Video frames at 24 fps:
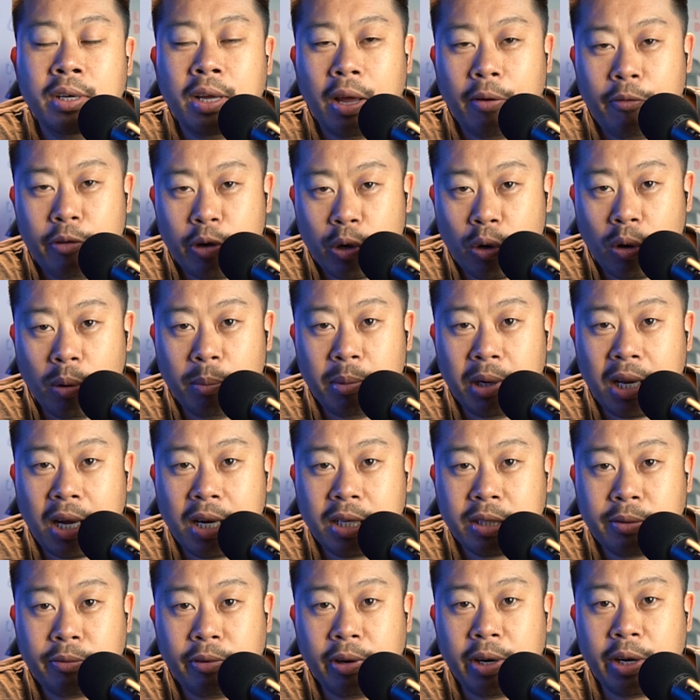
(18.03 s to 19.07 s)
If you caught my
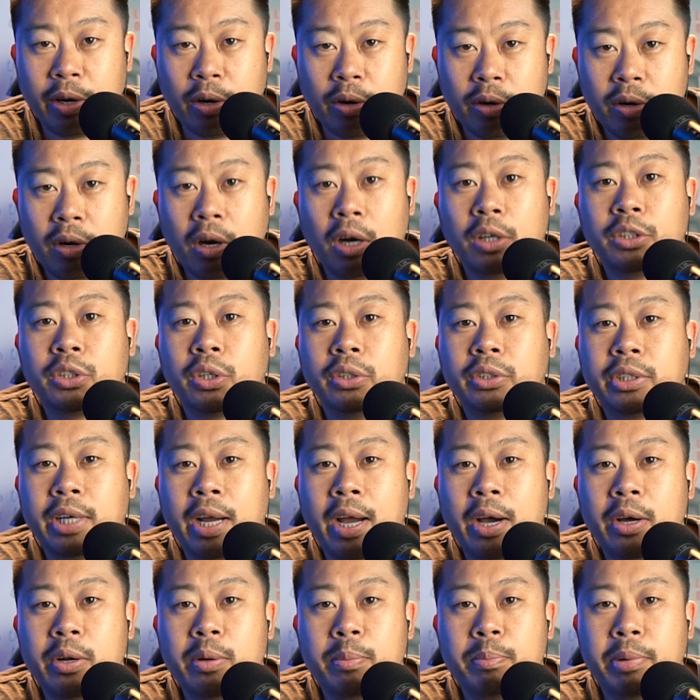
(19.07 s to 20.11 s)
last video, I showed you
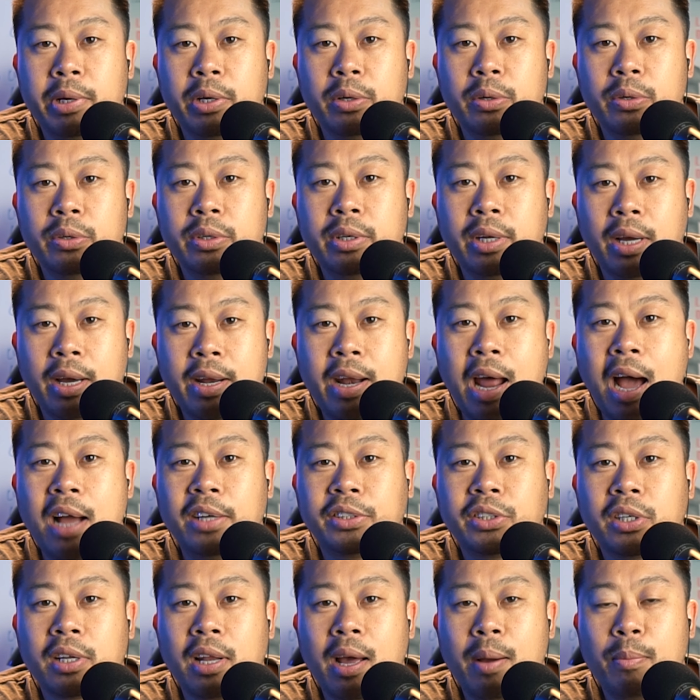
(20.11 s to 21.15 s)
how to build an
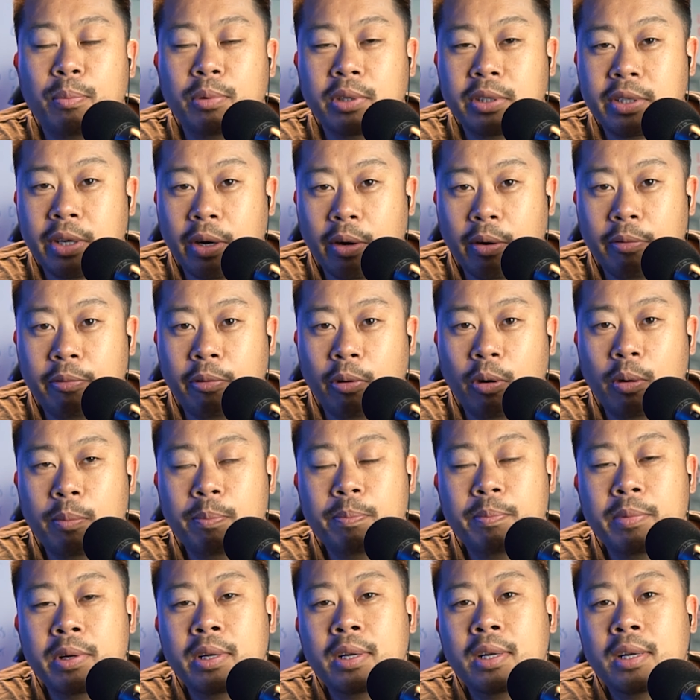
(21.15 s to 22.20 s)
Azure lab with
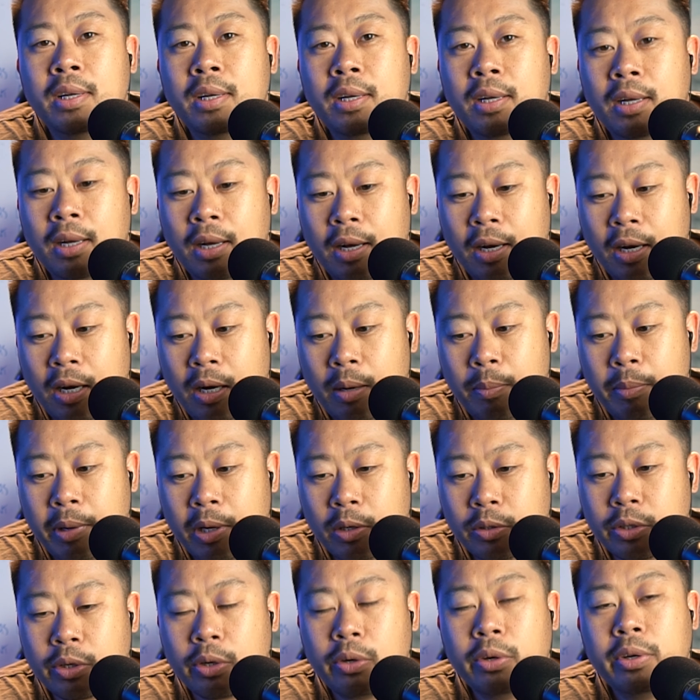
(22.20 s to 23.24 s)
Terraform. Um,
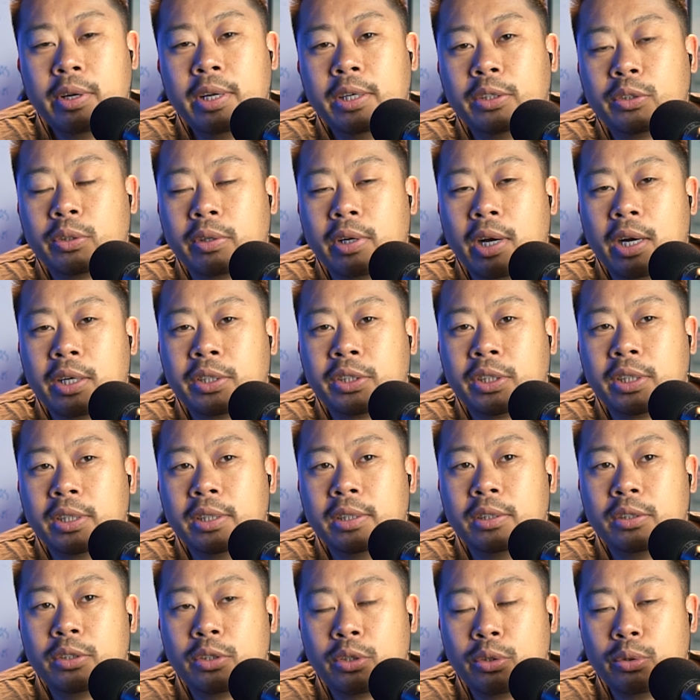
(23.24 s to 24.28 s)
it was a good
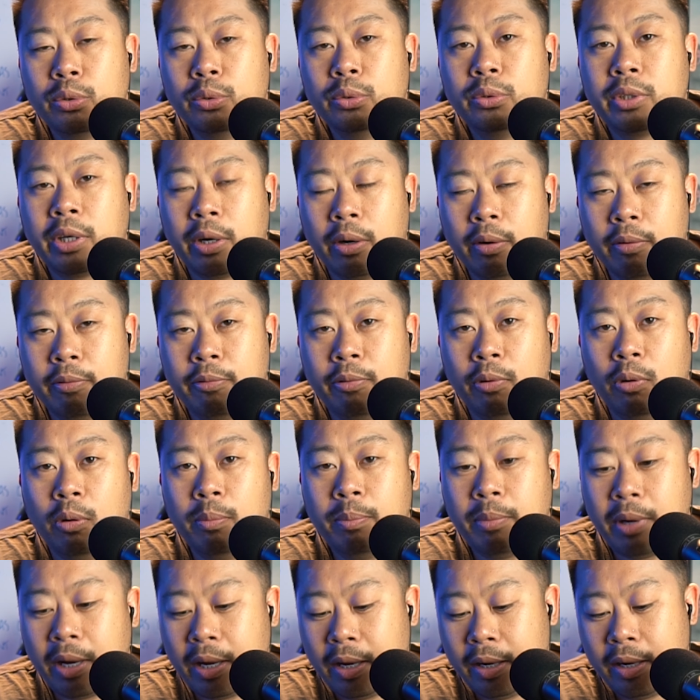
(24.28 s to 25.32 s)
introduction to
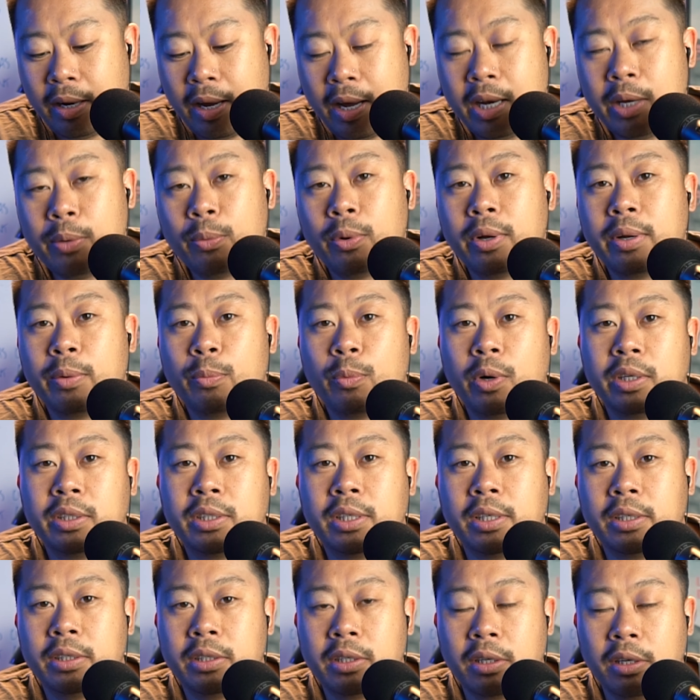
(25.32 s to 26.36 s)
Terraform and anyone
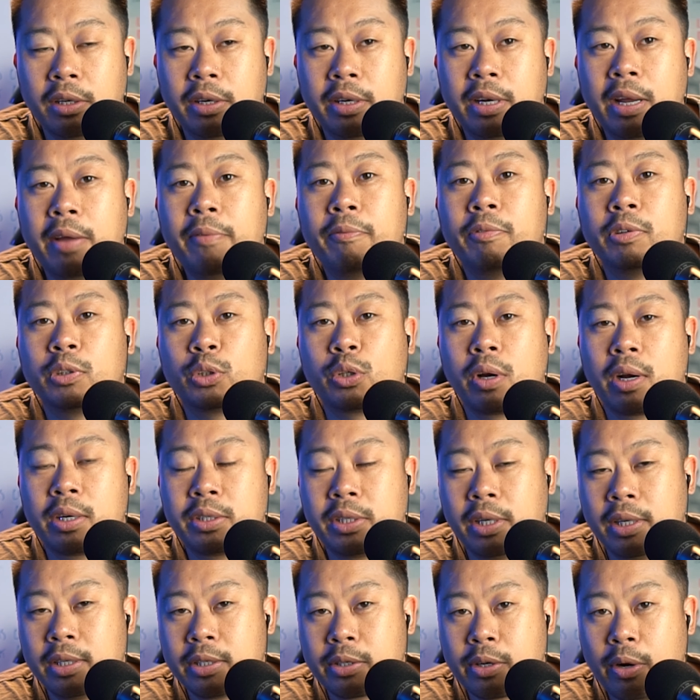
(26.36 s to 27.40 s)
wanting to learn
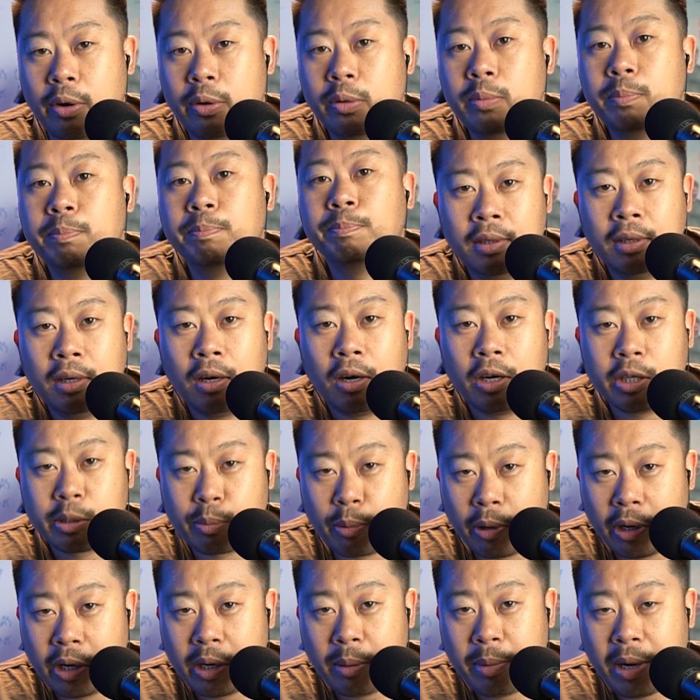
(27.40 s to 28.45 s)
infrastructure as code I
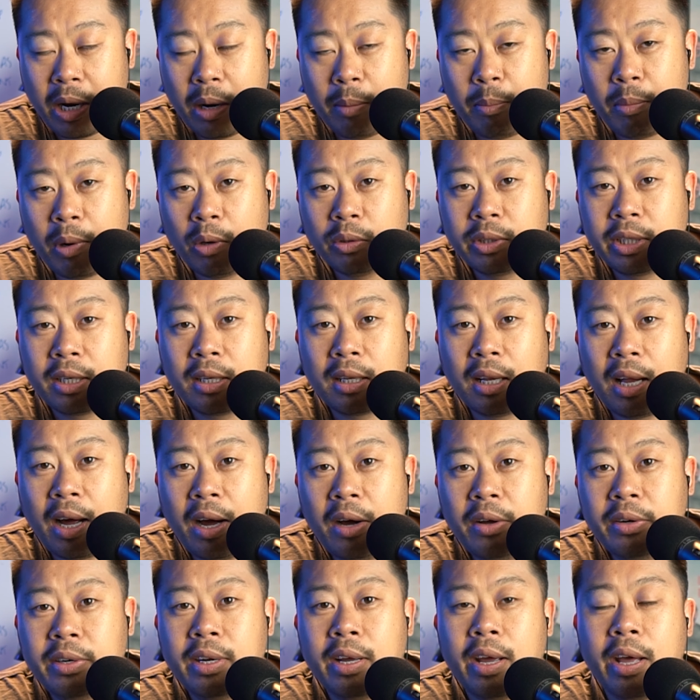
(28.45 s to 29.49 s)
spoke about multi
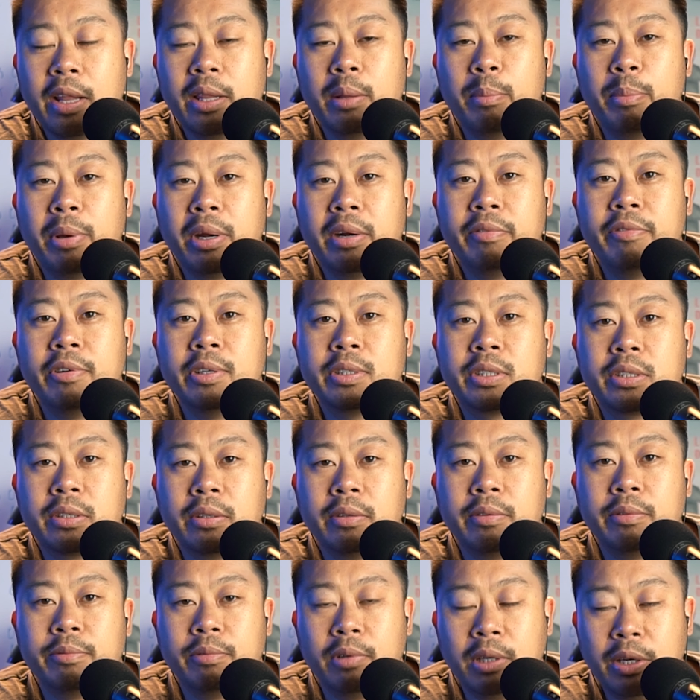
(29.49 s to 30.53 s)
cloud and the benefits
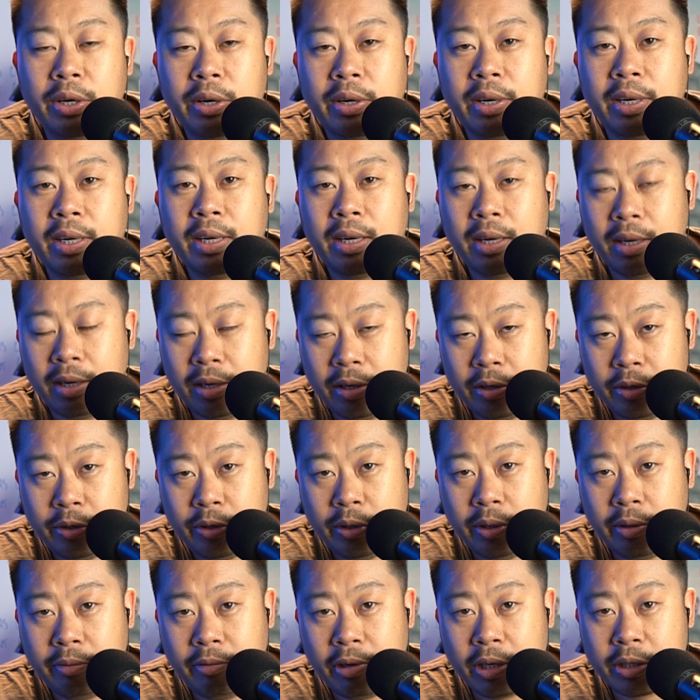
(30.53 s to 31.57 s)
of learning a
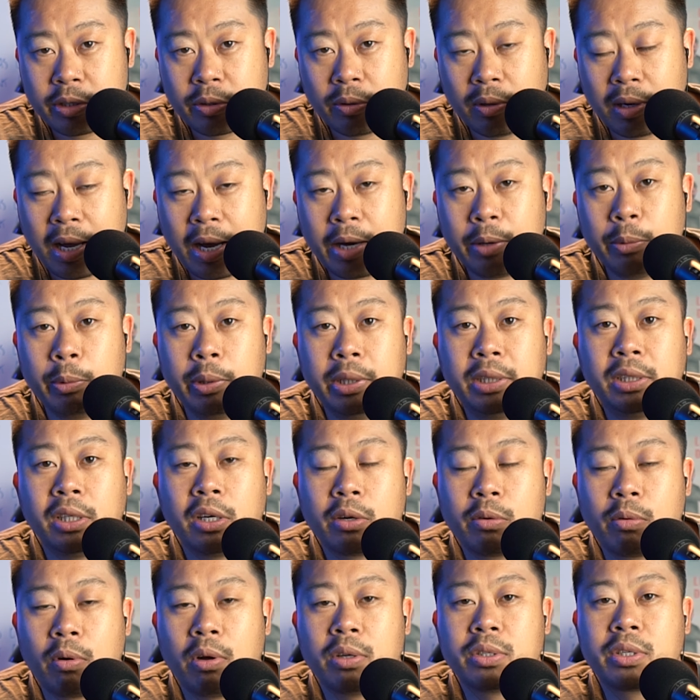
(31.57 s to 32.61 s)
universal language
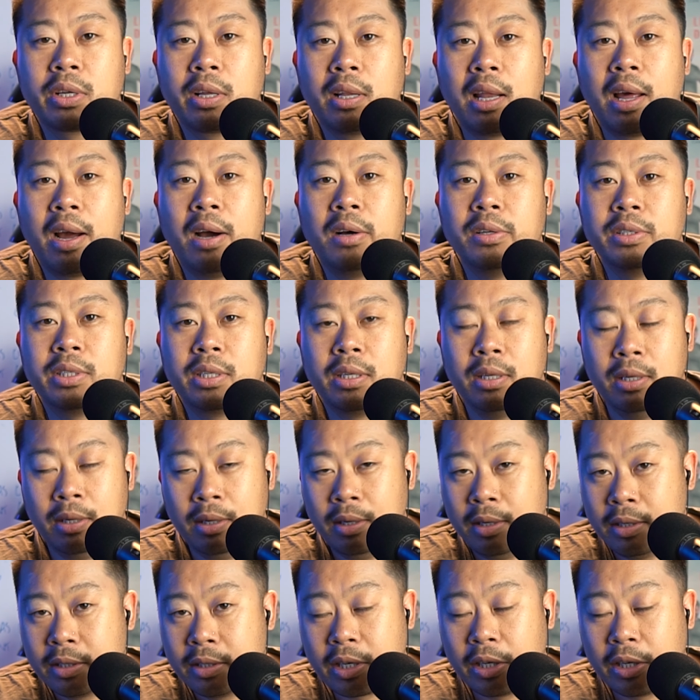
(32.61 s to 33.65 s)
across clouds,
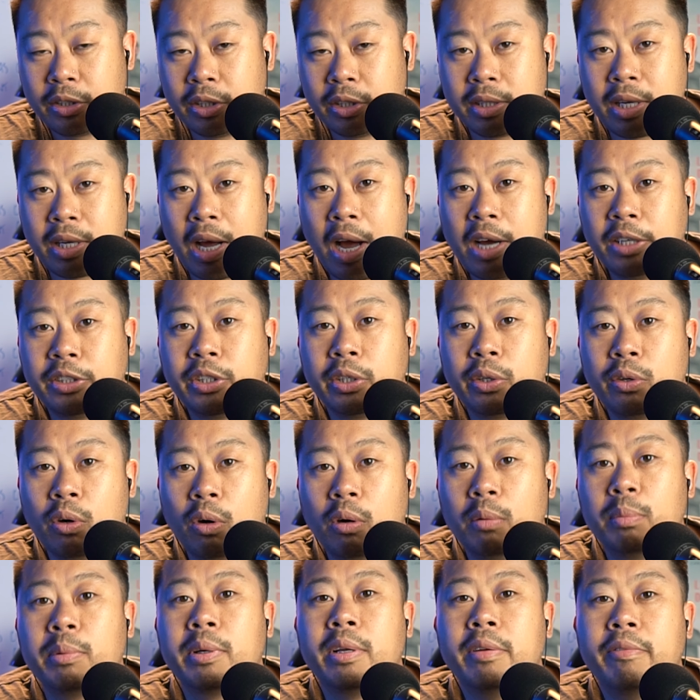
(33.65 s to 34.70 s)
such as
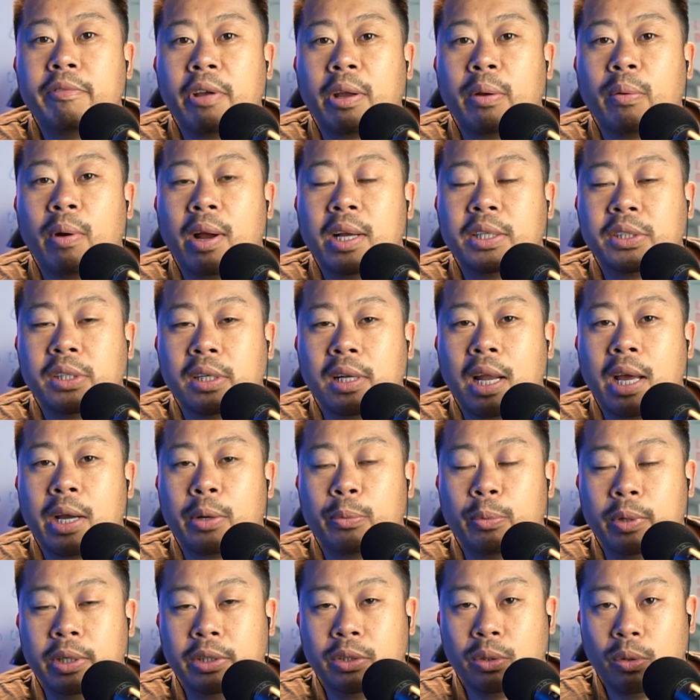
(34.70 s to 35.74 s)
HashiCorp Configuration
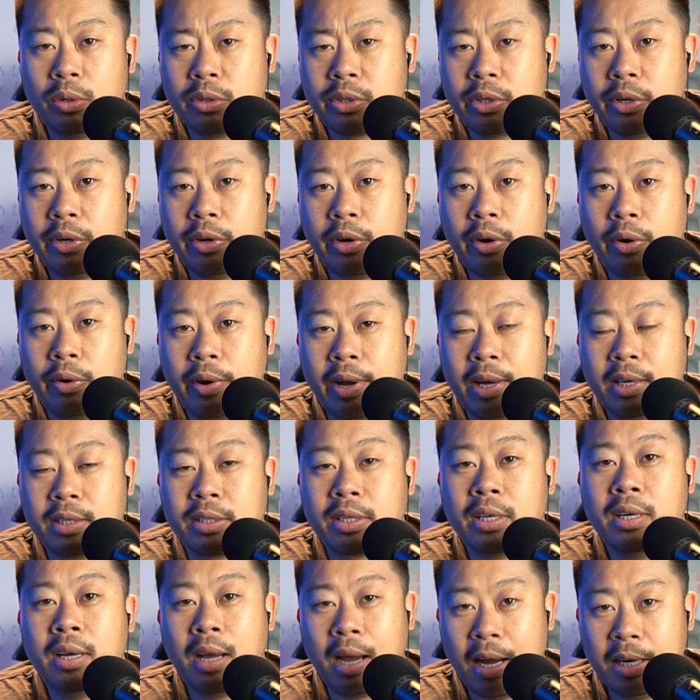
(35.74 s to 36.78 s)
Language, also known
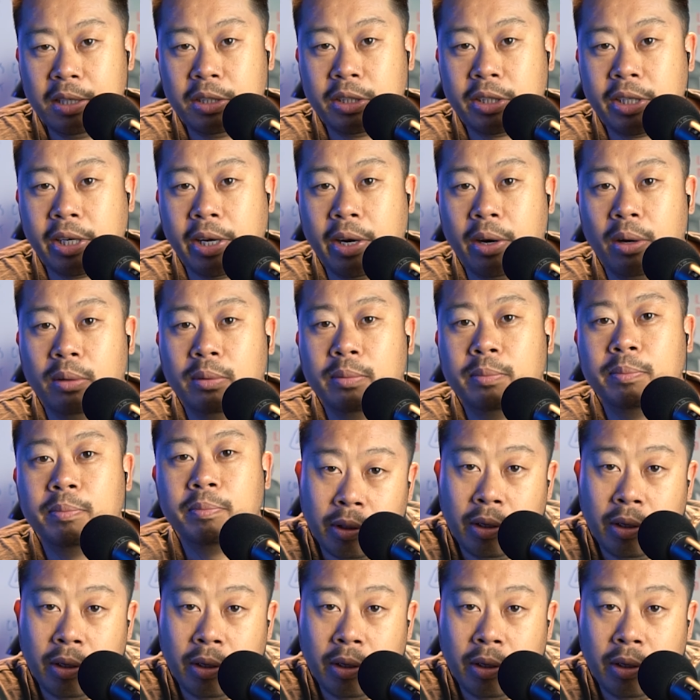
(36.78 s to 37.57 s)
as HCL.